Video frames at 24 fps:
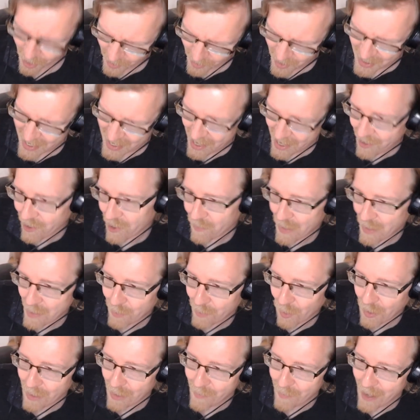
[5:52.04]
look at the talented
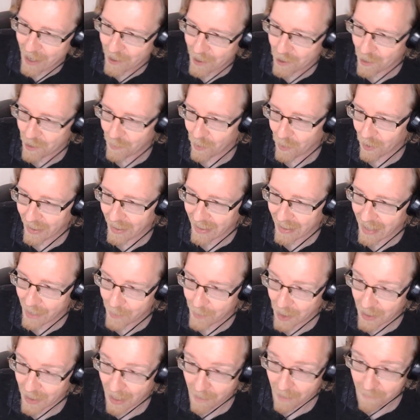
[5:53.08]
people that he managed to pull in.
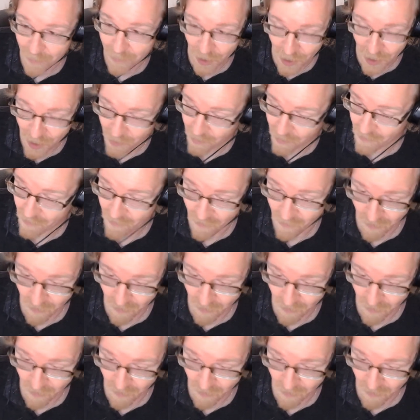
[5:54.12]
I mean, I'm just,